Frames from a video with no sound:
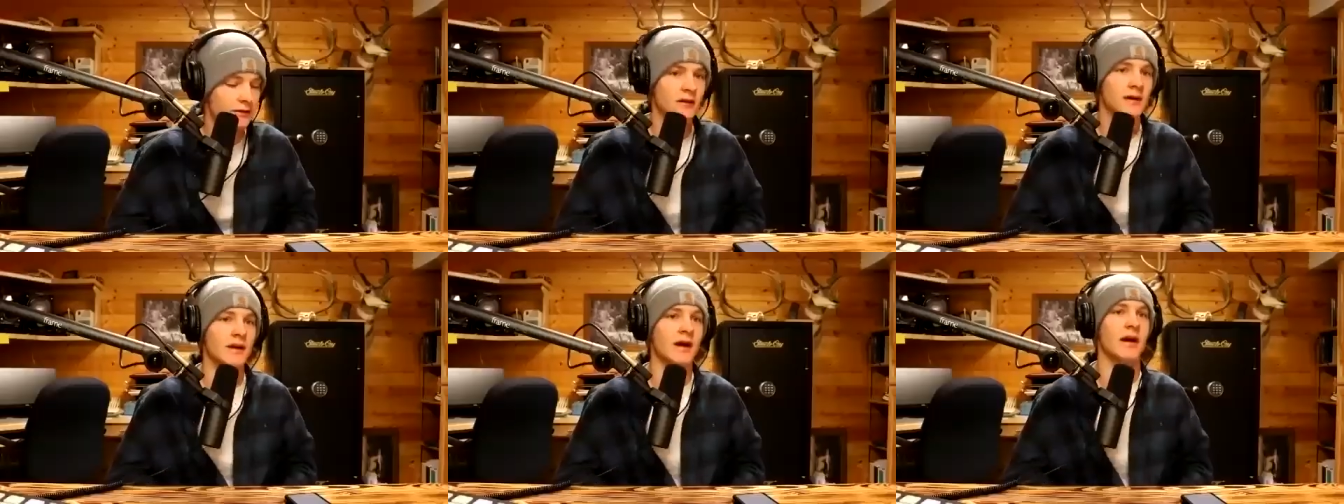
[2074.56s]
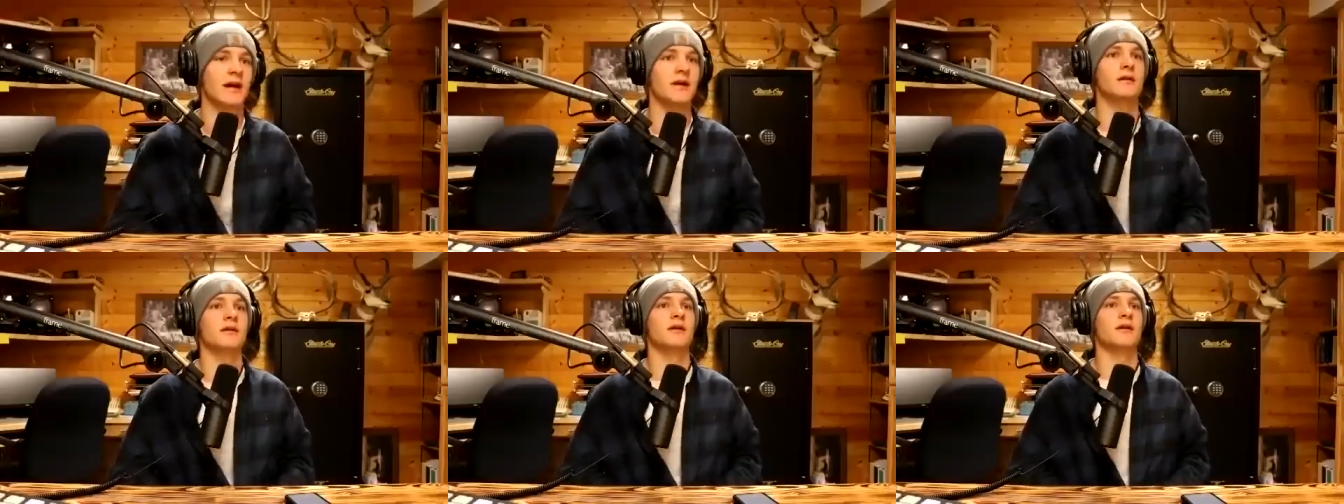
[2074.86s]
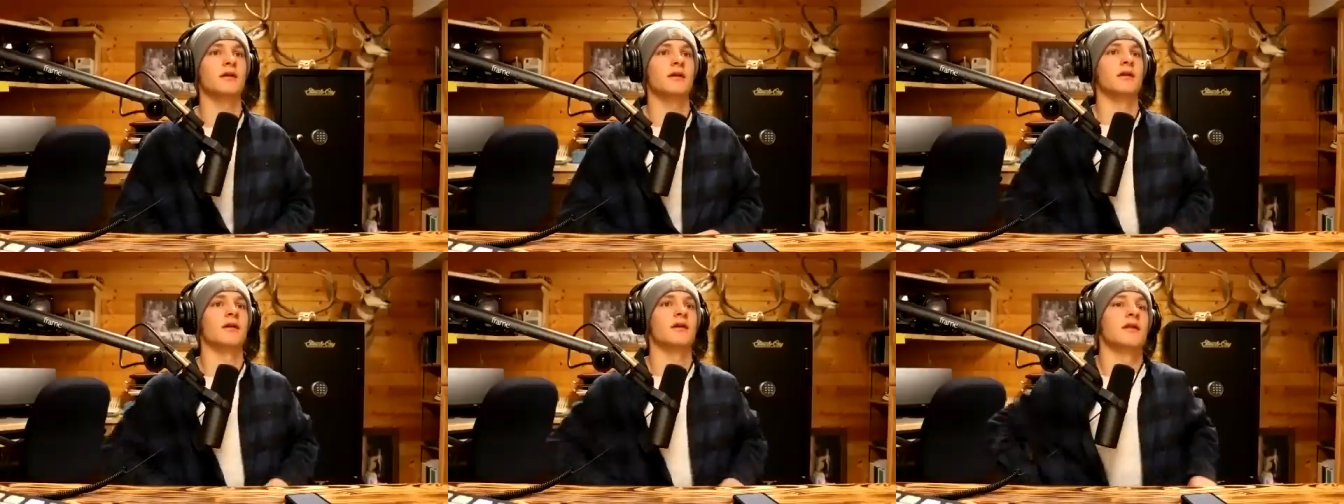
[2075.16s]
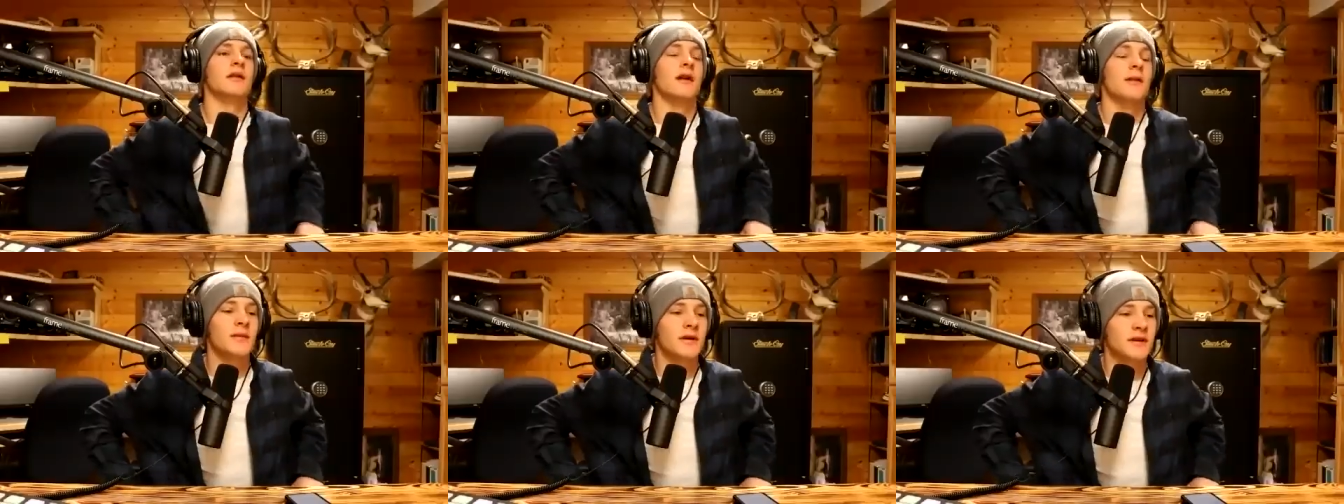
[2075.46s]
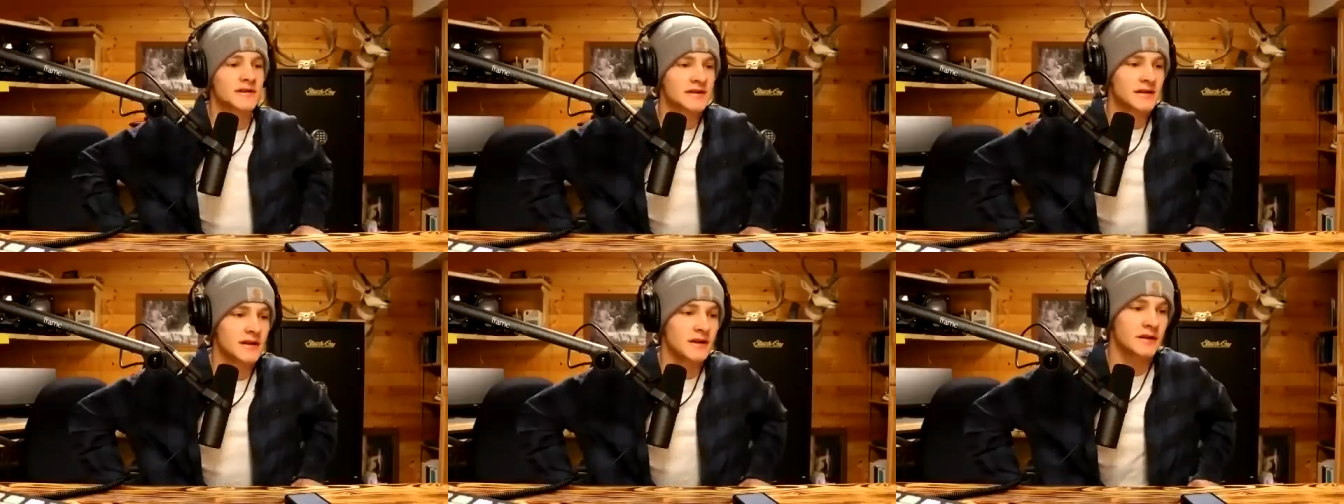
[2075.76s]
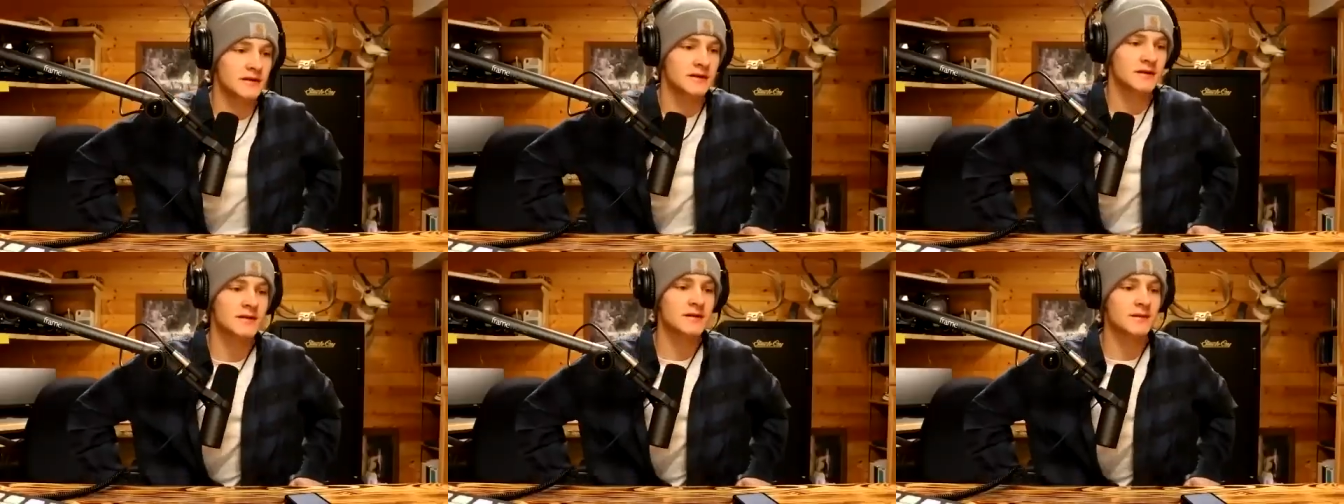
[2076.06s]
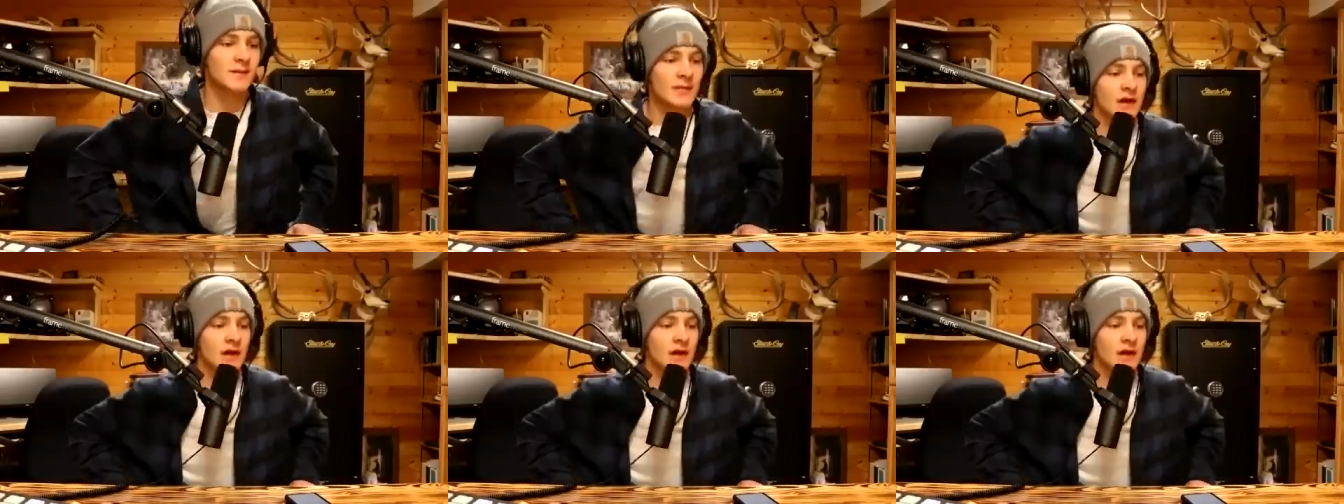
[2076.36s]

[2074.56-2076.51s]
Okay, that makes sense.